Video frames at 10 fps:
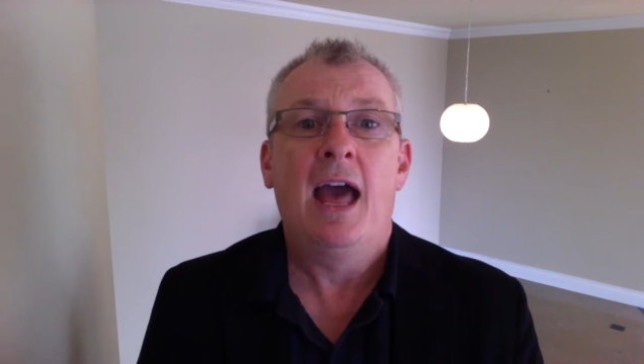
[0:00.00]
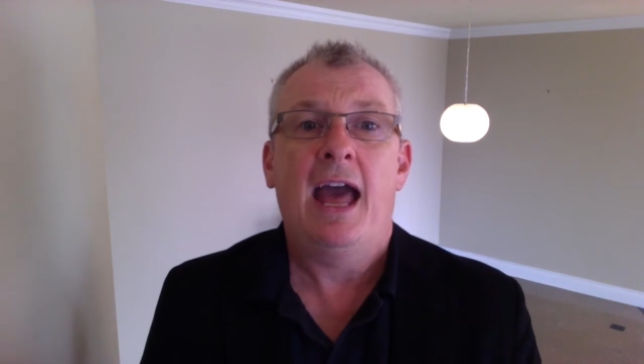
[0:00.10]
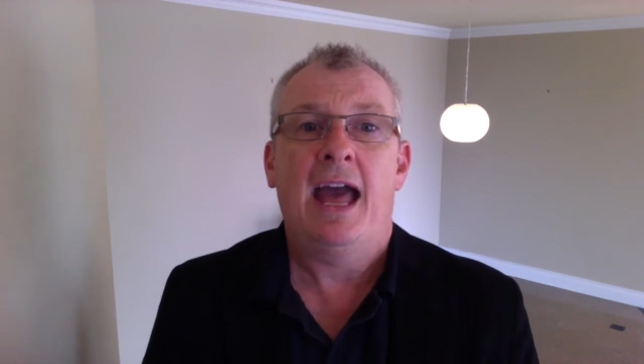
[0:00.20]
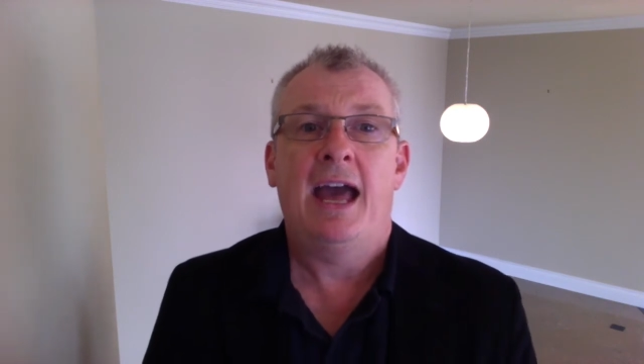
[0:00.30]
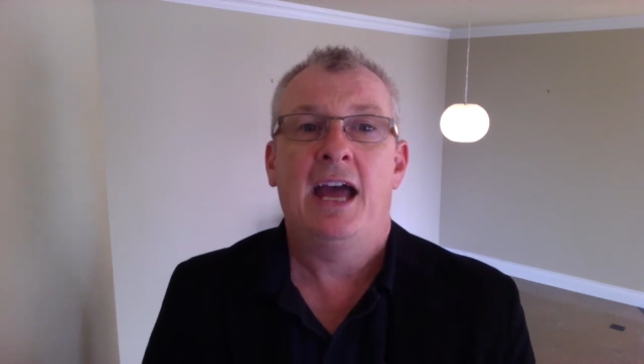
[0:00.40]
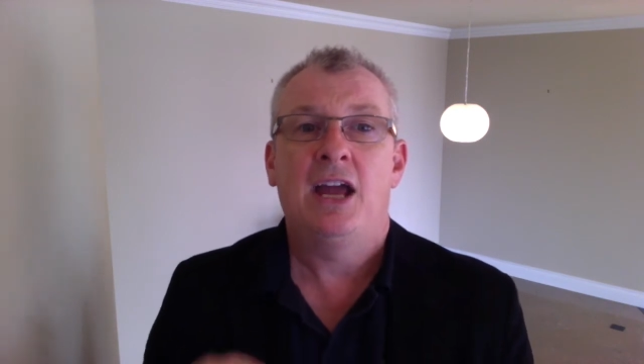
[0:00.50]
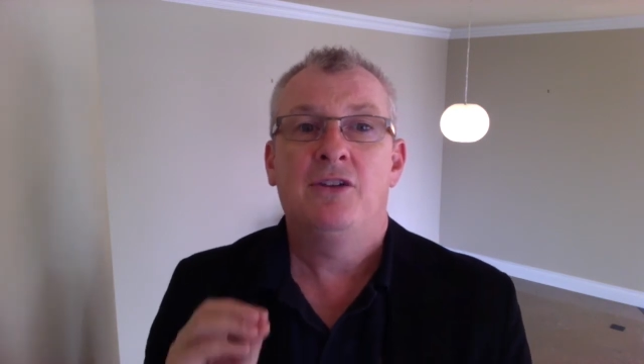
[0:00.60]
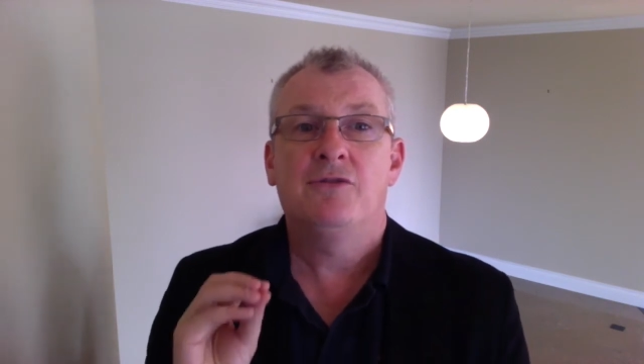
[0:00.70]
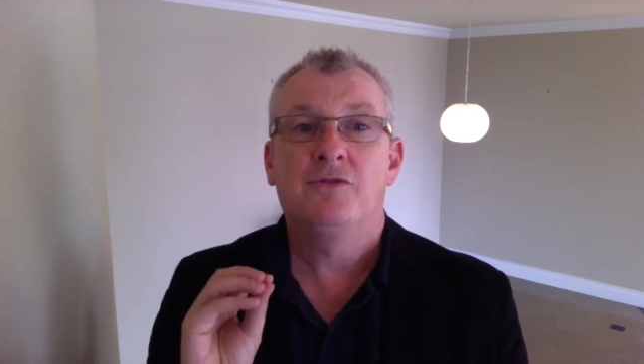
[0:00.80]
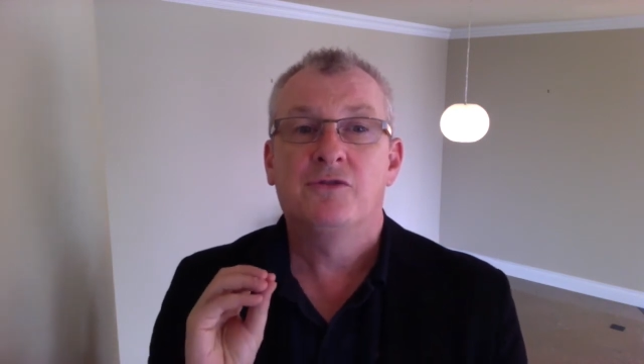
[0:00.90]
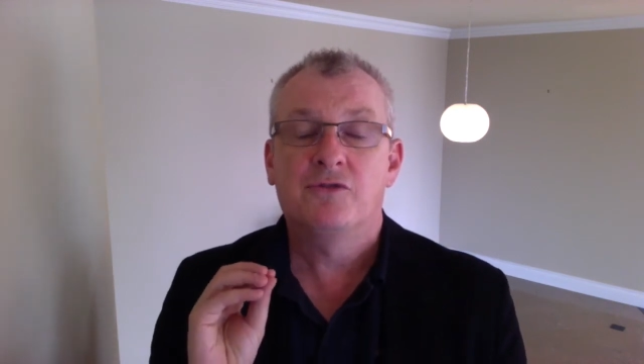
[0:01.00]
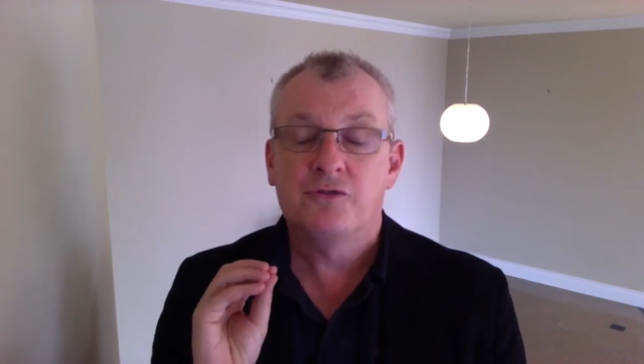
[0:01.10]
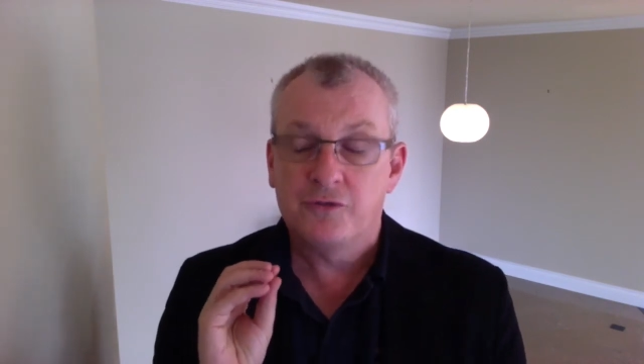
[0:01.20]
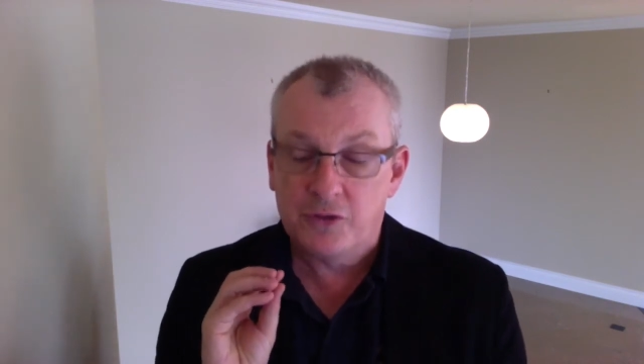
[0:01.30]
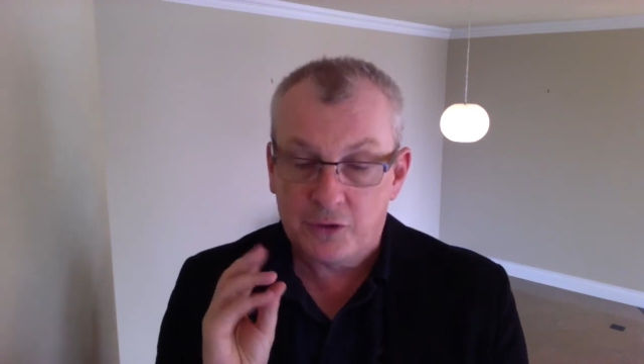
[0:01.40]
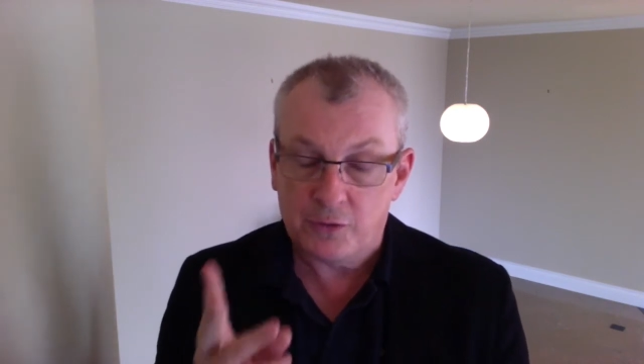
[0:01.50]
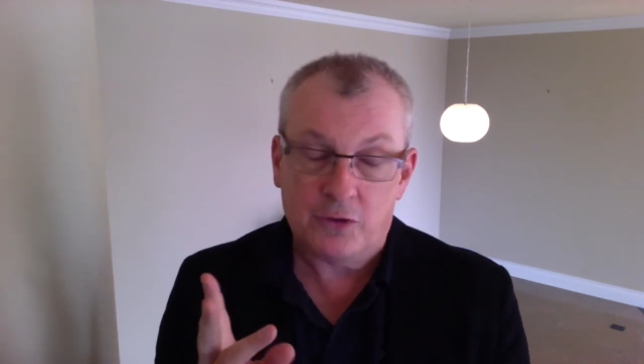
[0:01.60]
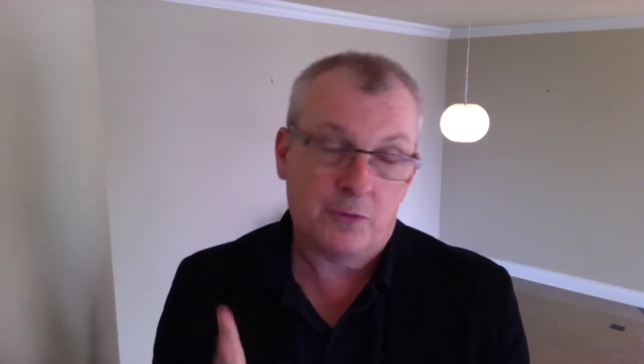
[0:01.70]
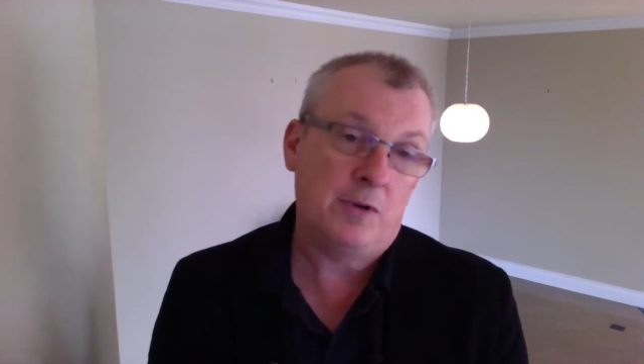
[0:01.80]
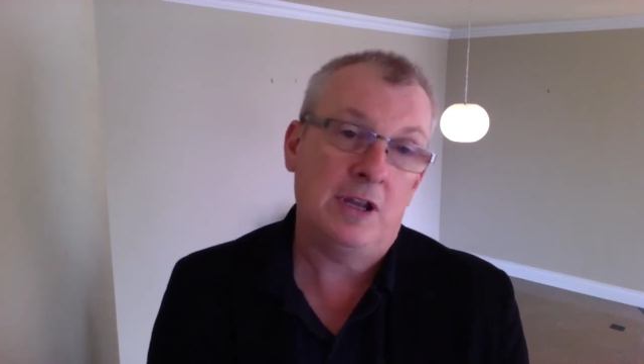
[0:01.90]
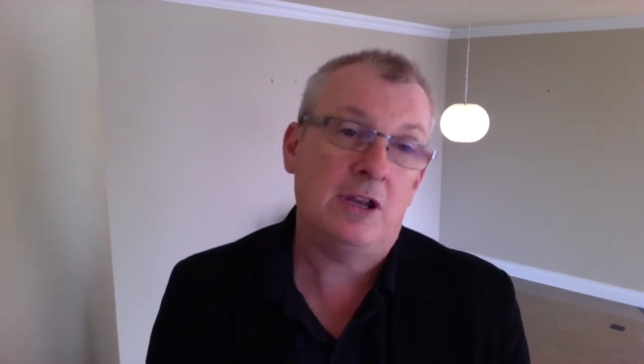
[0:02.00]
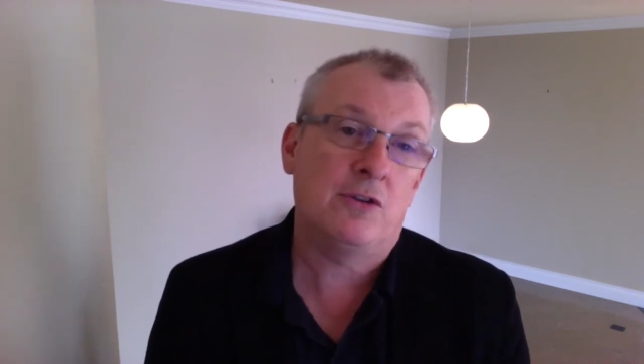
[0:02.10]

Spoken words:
And three,